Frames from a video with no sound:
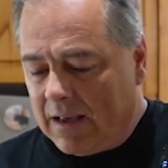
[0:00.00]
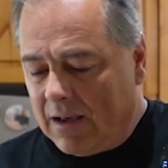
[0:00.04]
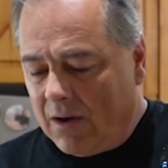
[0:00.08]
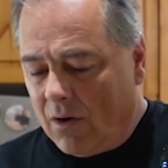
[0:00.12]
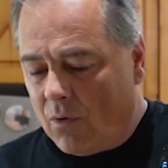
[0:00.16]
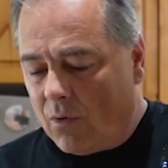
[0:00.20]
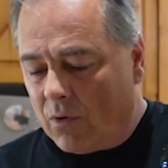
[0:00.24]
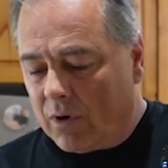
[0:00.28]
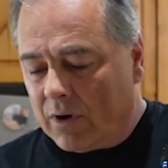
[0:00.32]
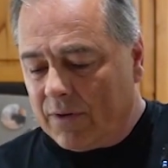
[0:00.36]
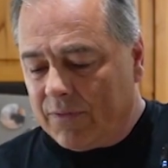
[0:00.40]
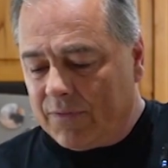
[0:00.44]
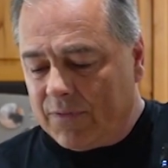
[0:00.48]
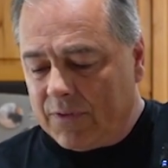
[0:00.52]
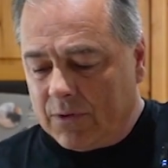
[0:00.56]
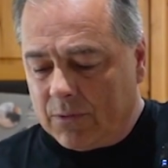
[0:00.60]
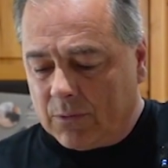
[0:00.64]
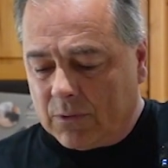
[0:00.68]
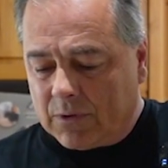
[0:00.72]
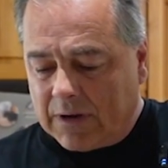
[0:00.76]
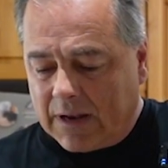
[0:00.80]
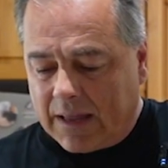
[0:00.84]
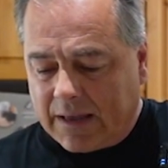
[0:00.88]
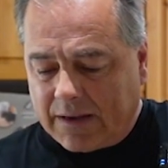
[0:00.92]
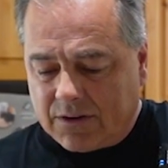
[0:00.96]
or if
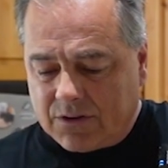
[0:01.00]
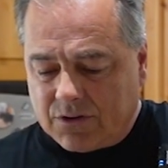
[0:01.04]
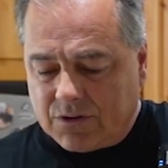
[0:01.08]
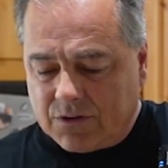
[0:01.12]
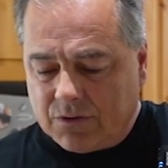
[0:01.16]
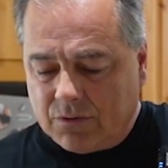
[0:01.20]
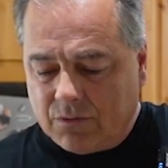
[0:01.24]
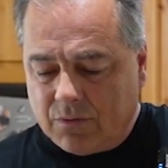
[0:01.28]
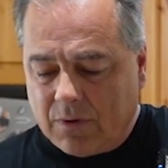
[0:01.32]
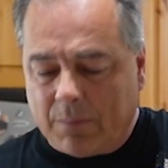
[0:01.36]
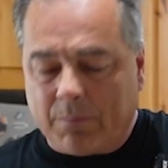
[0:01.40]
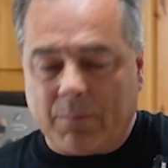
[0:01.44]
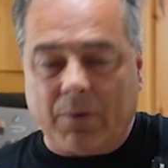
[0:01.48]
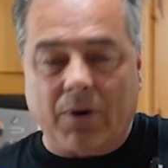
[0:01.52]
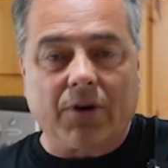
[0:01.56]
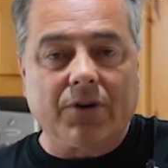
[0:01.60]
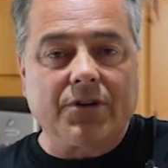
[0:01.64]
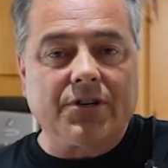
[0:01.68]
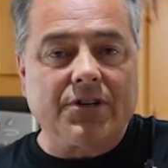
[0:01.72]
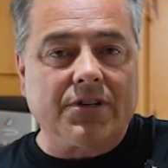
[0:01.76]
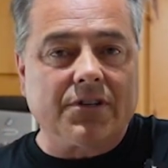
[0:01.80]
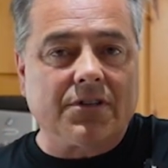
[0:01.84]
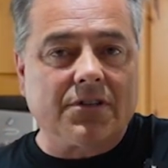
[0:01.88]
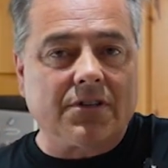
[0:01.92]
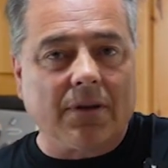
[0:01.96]
you'd like to
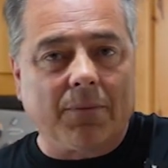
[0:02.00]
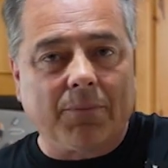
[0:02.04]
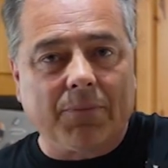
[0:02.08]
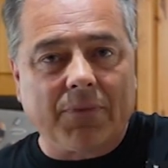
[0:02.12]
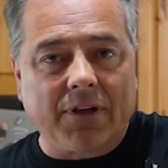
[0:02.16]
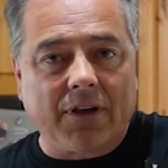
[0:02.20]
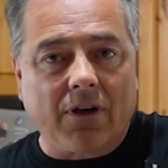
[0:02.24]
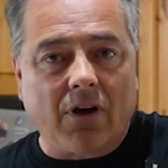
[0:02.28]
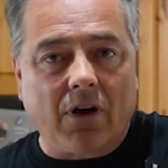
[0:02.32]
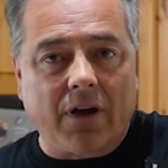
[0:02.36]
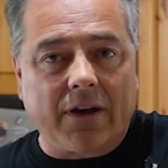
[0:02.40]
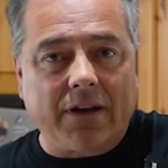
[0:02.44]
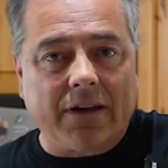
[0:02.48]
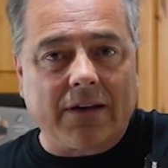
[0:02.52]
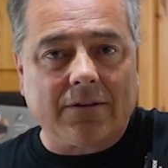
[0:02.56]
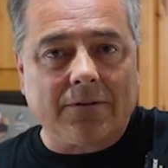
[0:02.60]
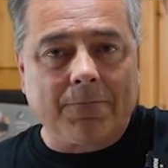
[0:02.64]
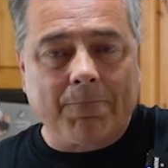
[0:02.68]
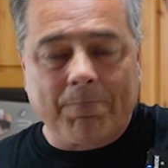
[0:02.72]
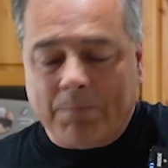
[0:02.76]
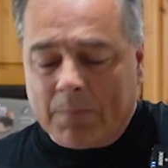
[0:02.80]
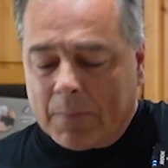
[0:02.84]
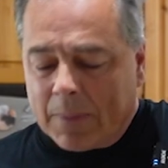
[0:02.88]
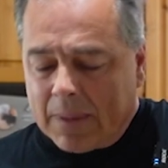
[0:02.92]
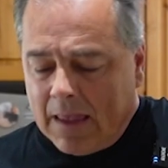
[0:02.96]
purchase something on it.
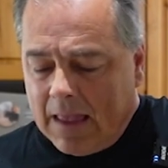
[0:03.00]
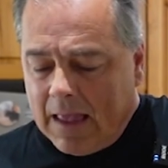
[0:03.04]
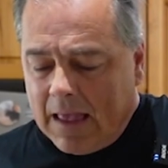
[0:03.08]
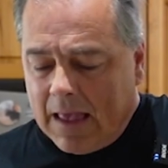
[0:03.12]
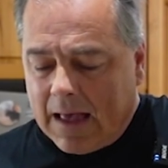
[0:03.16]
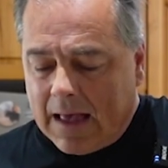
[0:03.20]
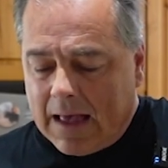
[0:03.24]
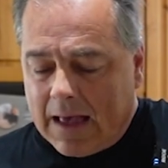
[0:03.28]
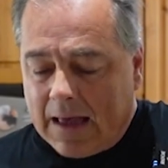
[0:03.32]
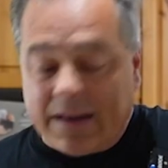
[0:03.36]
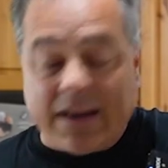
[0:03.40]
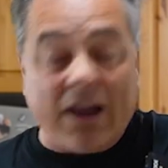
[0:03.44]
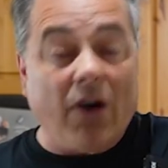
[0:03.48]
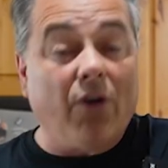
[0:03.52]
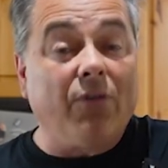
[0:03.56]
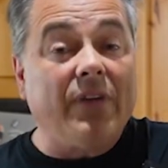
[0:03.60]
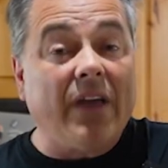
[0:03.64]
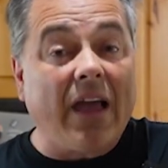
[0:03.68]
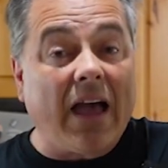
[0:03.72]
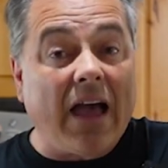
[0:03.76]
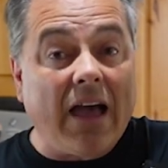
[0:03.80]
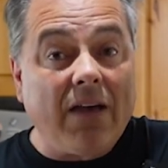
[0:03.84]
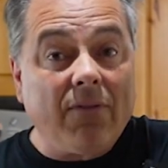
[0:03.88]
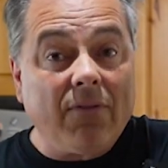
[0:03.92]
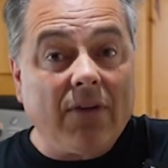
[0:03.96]
Now, if you
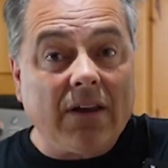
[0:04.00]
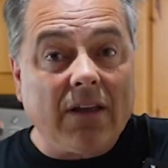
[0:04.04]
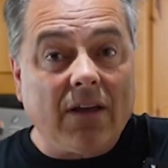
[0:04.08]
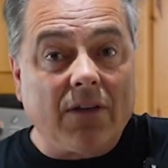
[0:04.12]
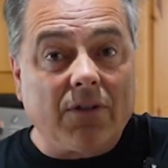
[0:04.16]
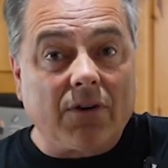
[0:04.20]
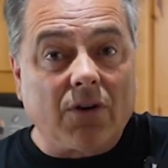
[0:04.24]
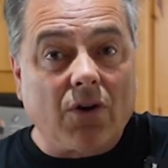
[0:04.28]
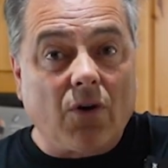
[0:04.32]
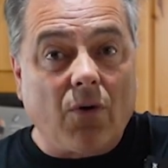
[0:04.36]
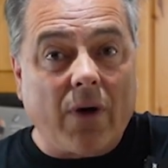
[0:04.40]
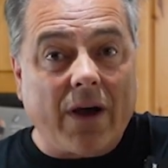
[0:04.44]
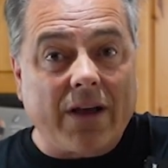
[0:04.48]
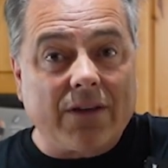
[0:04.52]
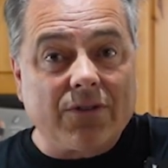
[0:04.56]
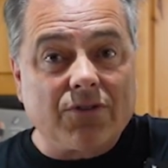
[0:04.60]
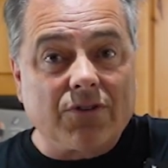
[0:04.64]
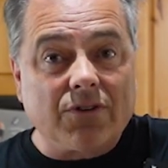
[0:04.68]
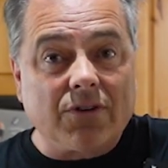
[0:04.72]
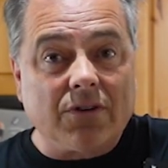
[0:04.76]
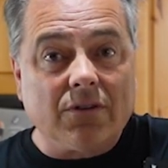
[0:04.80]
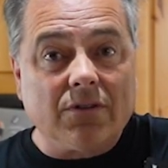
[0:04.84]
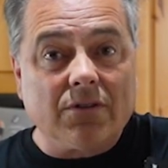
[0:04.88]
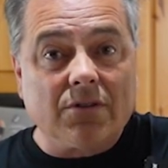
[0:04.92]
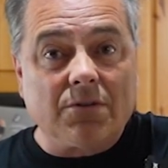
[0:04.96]
have any other
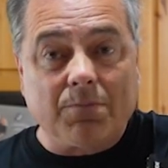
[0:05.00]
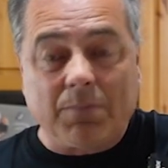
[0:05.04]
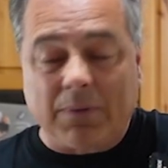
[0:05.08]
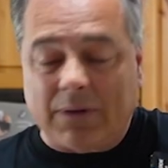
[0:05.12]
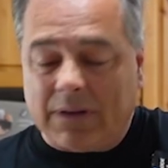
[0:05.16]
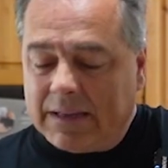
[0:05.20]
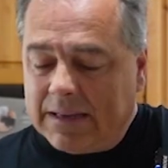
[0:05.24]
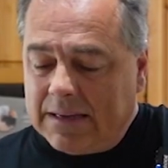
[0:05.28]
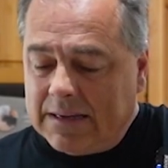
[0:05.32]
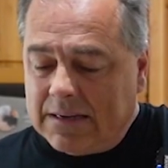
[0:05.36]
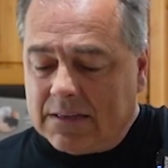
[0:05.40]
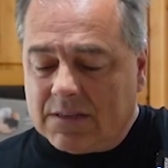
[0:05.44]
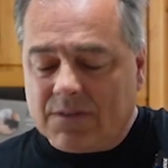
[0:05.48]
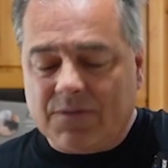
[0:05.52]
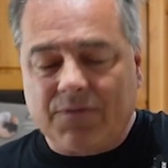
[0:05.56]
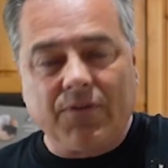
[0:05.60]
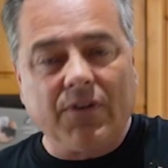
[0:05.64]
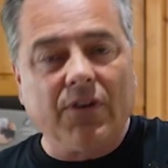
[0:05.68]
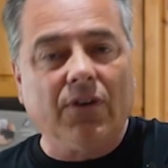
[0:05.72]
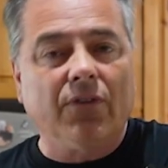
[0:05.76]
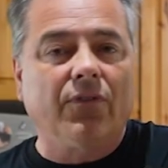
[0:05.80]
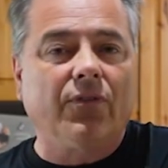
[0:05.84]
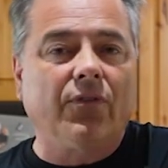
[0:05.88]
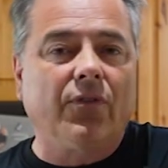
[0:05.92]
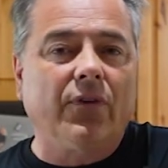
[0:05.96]
questions, please
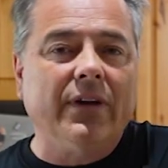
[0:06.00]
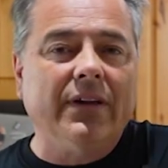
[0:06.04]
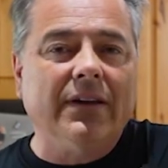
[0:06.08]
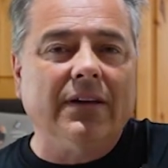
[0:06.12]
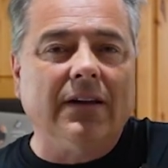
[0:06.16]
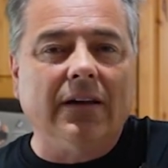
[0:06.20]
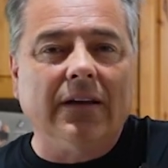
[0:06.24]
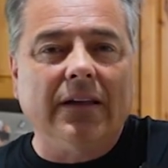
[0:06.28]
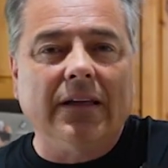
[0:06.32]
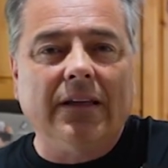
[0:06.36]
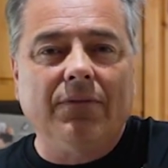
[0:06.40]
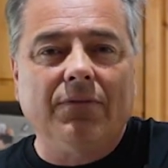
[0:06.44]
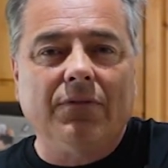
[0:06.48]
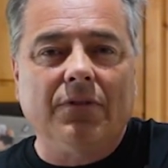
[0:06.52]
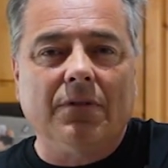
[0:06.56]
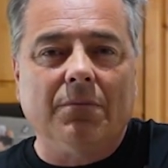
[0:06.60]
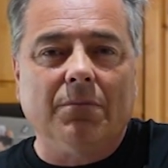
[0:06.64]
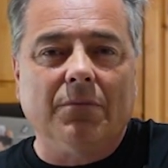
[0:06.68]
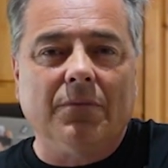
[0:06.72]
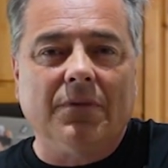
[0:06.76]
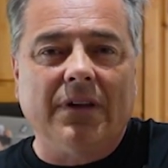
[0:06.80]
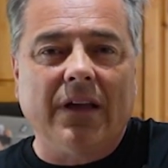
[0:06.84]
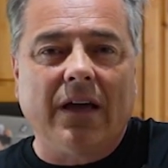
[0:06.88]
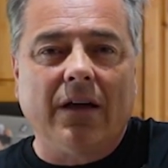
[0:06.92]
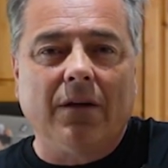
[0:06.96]
feel free to leave
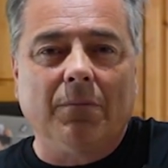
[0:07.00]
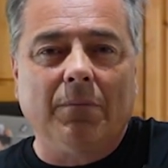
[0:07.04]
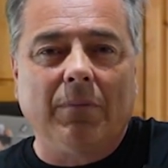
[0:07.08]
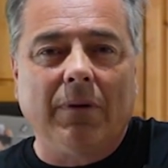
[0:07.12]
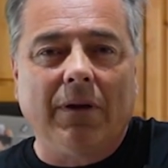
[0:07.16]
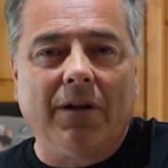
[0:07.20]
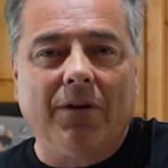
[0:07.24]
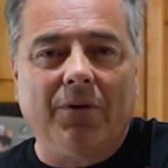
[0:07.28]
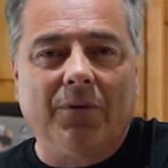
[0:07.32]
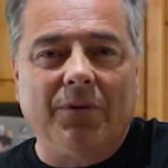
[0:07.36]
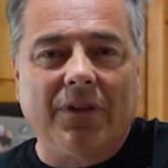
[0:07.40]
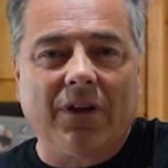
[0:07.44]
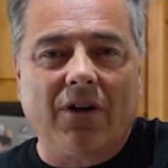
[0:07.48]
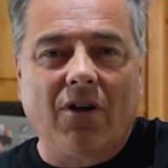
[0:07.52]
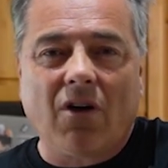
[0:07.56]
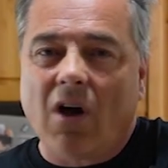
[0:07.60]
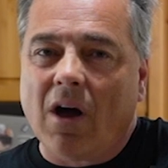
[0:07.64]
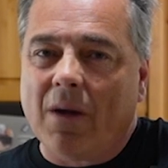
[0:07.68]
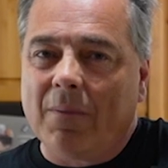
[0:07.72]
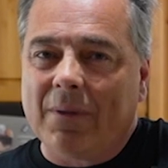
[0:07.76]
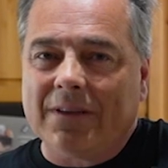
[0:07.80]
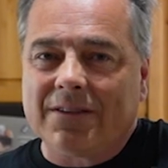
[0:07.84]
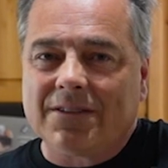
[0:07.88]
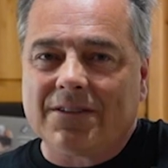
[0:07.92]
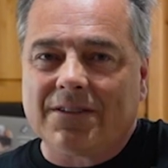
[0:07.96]
them down below in the
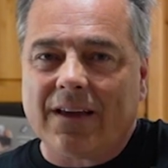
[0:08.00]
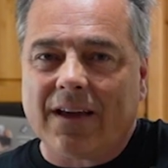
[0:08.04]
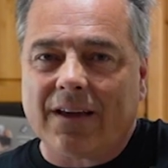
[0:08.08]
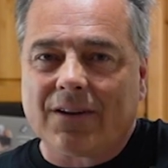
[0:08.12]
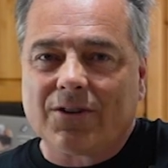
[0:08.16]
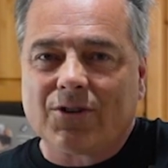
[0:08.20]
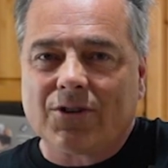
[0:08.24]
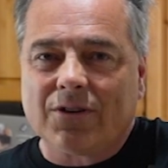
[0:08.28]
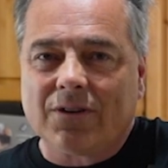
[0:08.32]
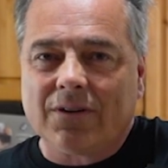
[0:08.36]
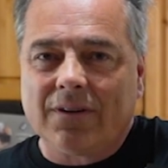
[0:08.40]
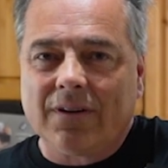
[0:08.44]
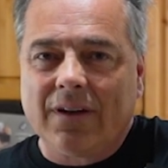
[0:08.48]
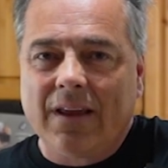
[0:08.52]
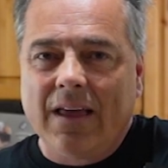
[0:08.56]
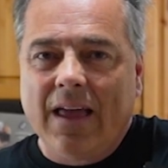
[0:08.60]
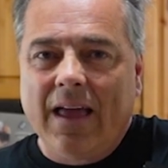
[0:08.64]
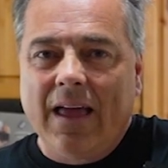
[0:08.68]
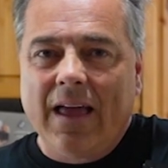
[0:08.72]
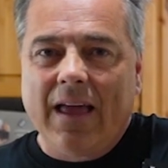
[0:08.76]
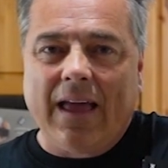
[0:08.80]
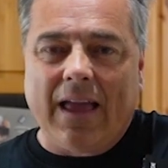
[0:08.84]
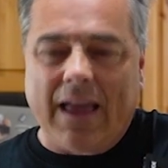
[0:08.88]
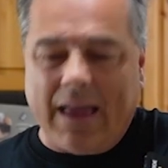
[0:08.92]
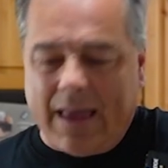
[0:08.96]
comment section,
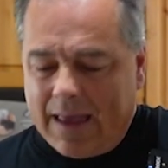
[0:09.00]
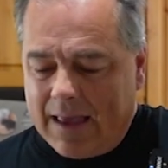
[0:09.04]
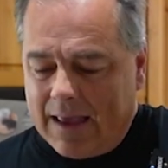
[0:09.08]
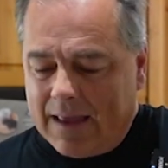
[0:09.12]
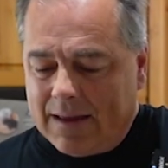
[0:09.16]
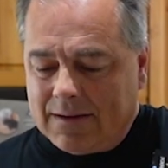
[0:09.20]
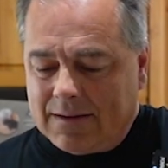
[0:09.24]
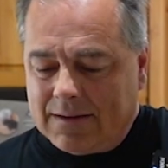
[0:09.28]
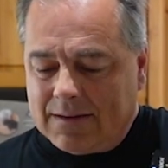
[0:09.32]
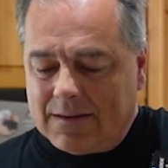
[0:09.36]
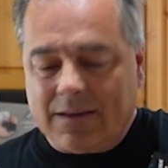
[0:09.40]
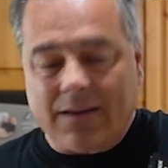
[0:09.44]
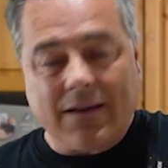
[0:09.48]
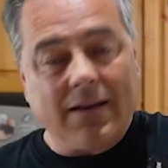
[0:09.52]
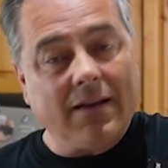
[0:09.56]
and